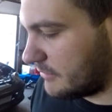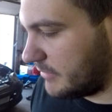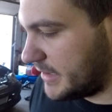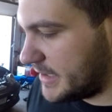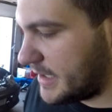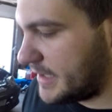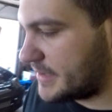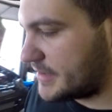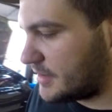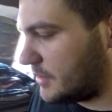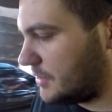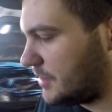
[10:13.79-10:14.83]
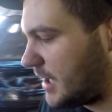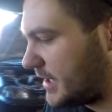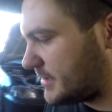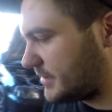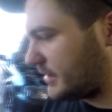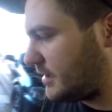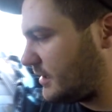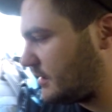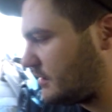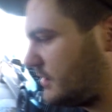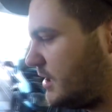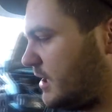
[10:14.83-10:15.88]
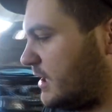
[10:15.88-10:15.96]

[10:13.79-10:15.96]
reinstalled onto the car,